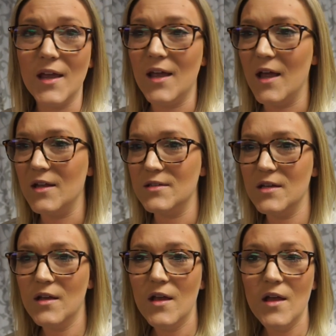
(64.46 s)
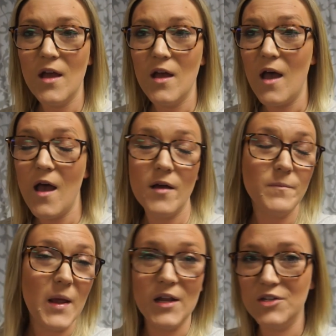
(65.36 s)
and
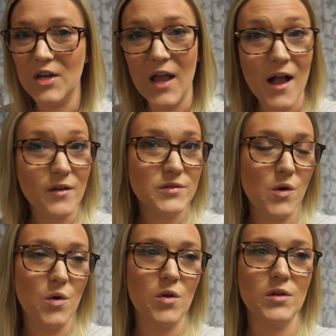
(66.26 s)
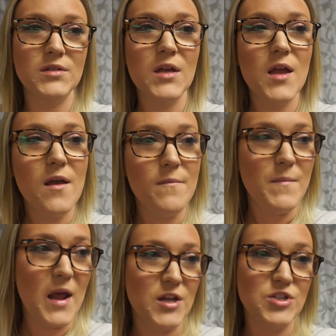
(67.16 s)
managing a household,
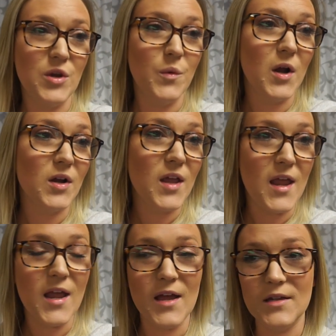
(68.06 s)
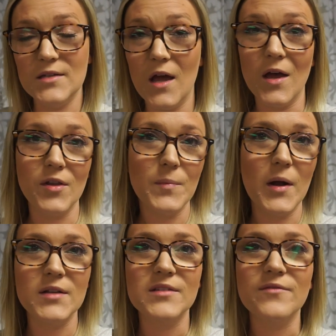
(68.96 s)
managing work, and other
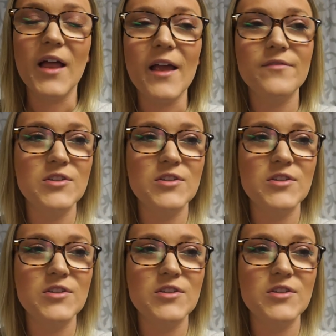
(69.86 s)
parts of life.